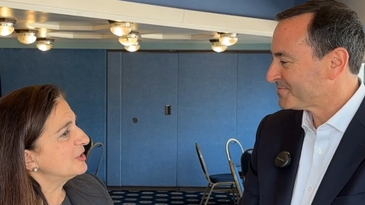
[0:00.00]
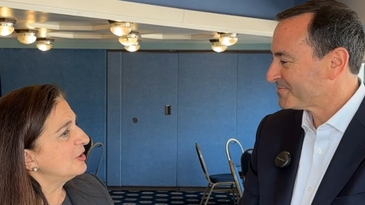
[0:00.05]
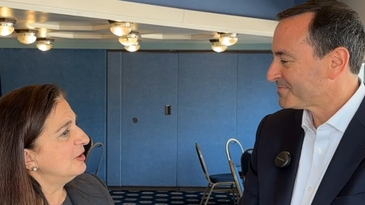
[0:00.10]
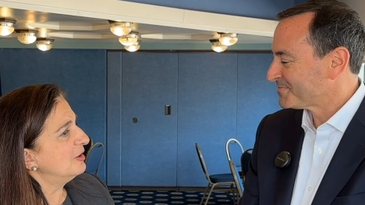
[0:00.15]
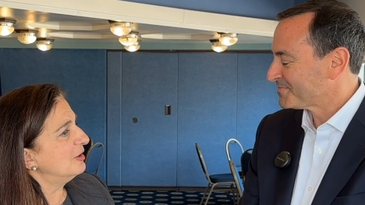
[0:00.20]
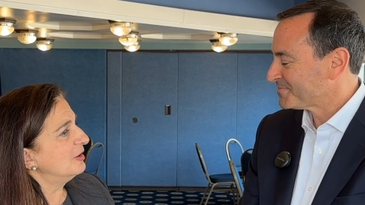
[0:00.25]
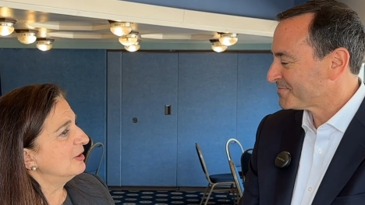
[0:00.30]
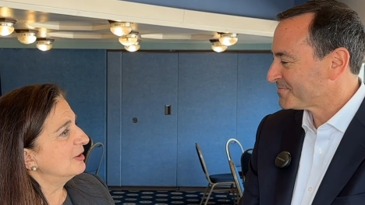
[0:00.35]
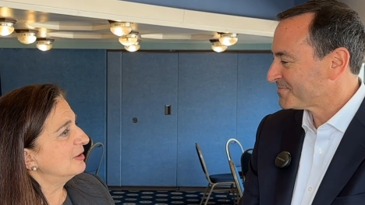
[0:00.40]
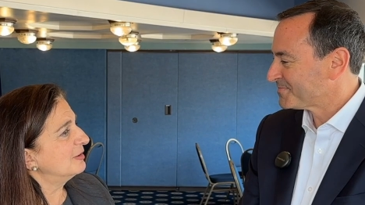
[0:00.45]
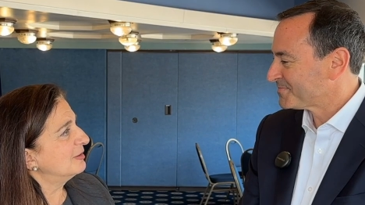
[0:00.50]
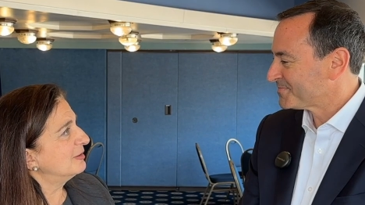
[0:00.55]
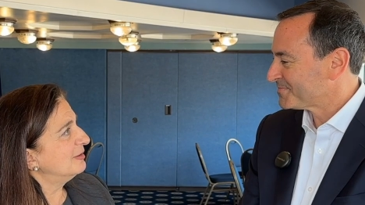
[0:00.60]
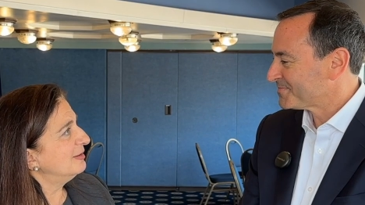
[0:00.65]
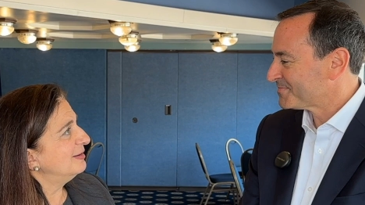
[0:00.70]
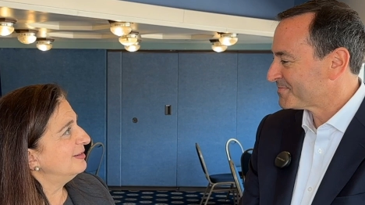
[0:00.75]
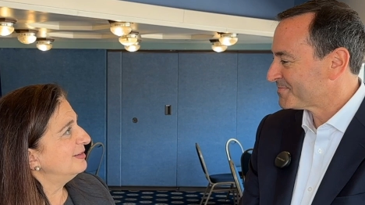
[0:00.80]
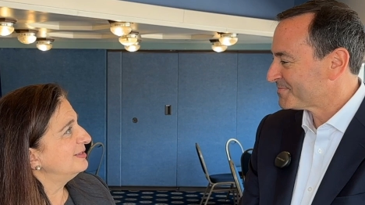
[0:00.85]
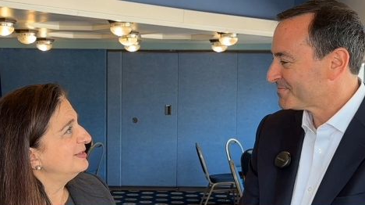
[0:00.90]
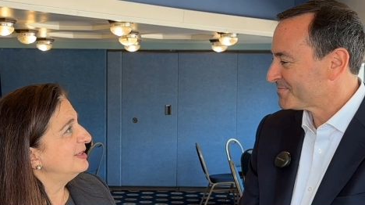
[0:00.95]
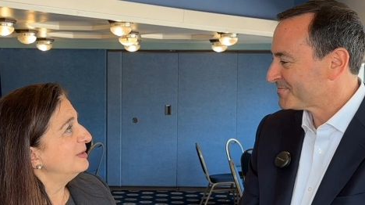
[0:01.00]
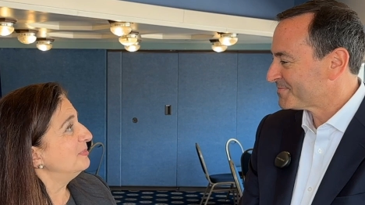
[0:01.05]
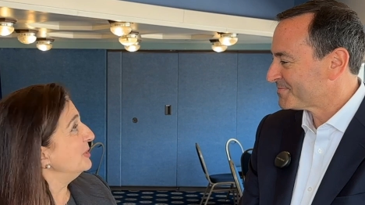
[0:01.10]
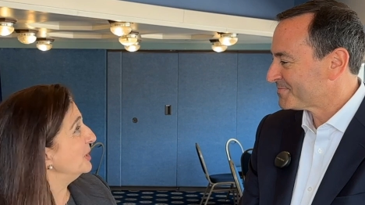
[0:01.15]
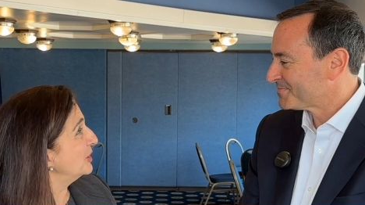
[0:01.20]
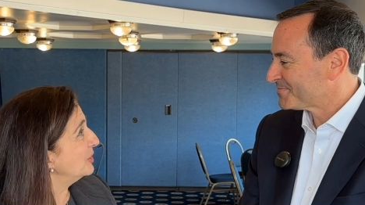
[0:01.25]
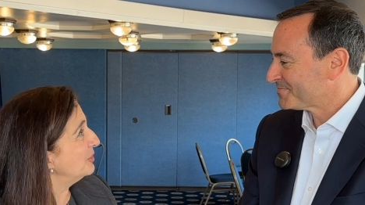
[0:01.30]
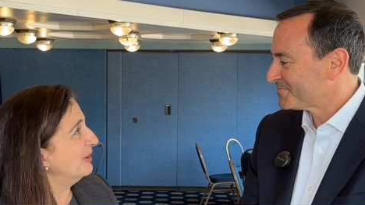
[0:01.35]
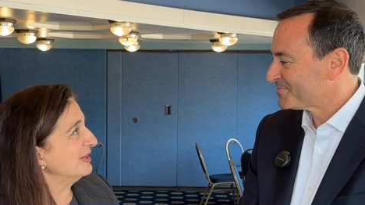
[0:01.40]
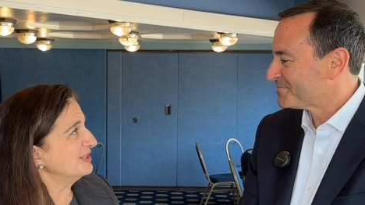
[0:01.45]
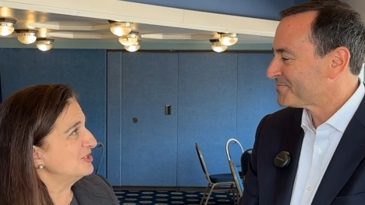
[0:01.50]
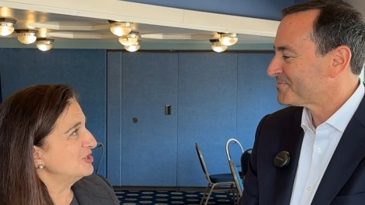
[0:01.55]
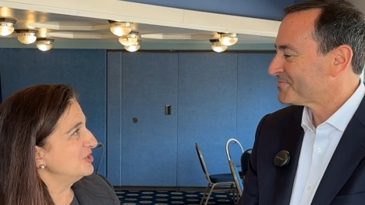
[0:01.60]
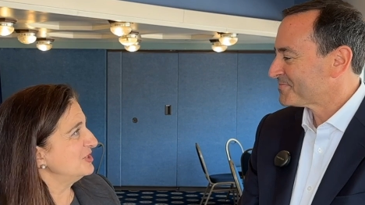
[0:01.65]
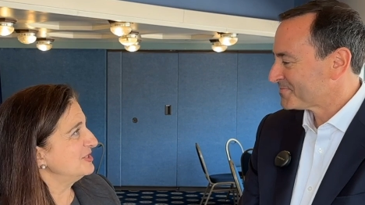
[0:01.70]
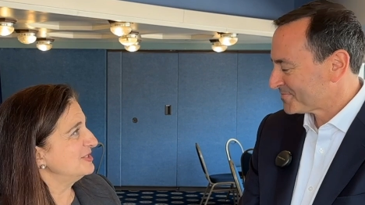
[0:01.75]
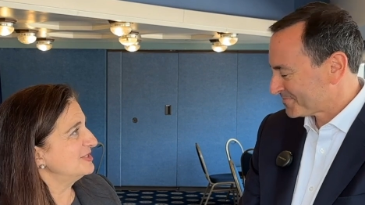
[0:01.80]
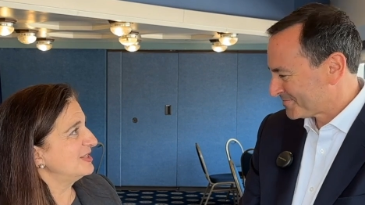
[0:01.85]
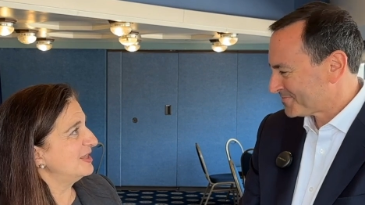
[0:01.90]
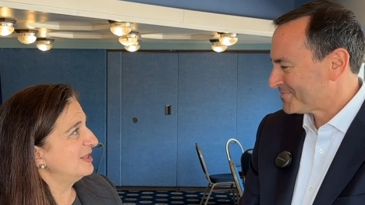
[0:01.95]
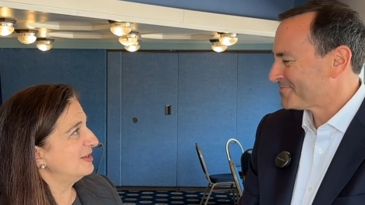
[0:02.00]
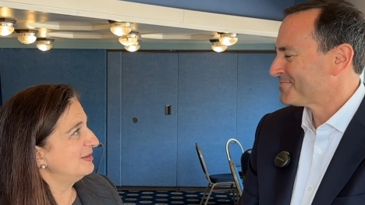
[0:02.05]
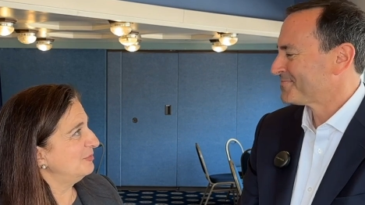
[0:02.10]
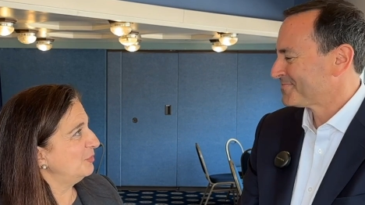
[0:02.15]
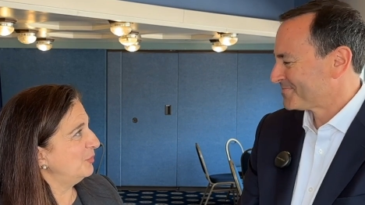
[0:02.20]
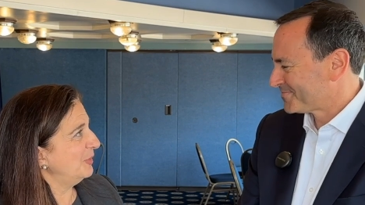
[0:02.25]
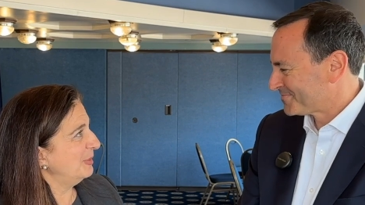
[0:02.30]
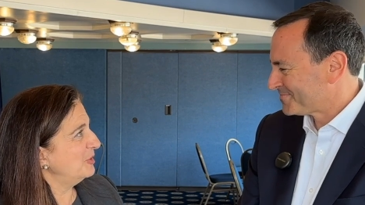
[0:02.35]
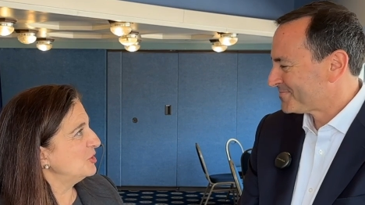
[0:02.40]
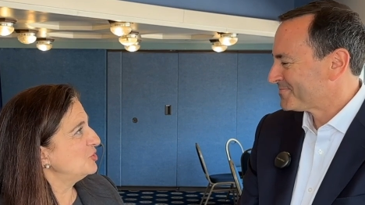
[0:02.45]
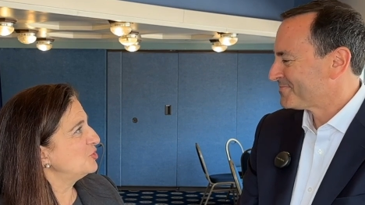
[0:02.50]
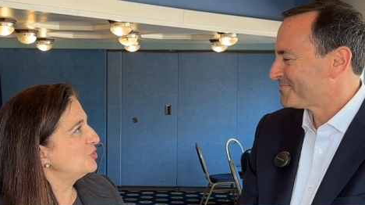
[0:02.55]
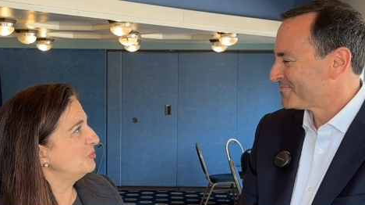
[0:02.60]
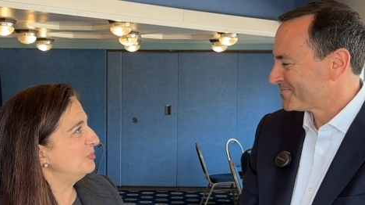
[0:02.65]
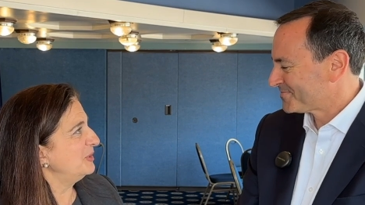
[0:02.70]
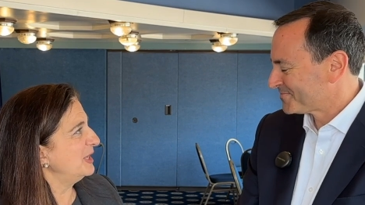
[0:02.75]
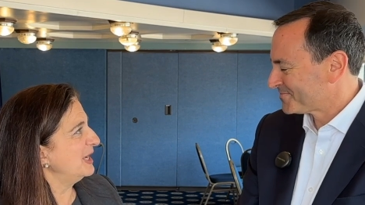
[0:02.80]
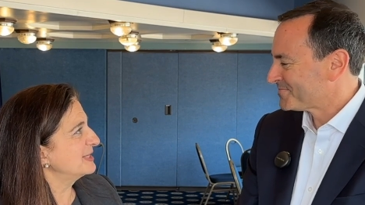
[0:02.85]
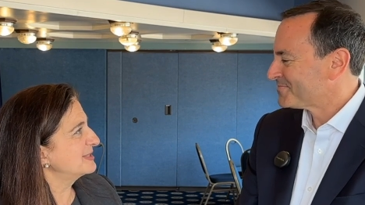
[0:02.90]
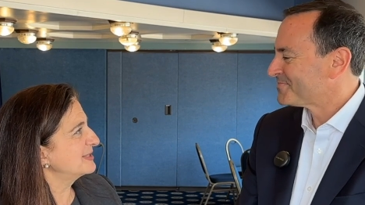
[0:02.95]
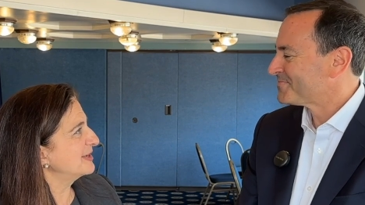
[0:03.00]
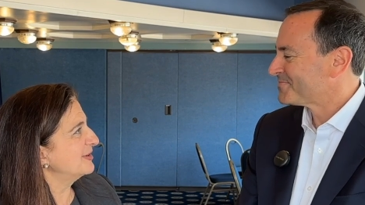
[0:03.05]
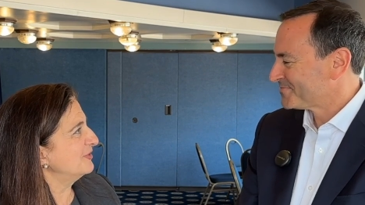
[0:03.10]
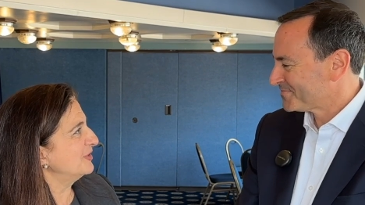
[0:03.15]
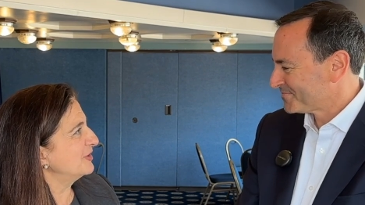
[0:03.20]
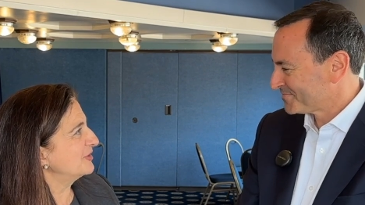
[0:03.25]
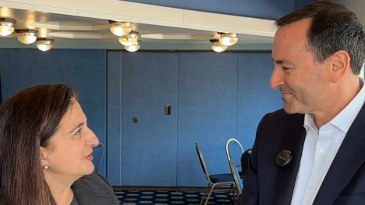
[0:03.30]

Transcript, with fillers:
Speaker 1: are the big questions that women should be asking their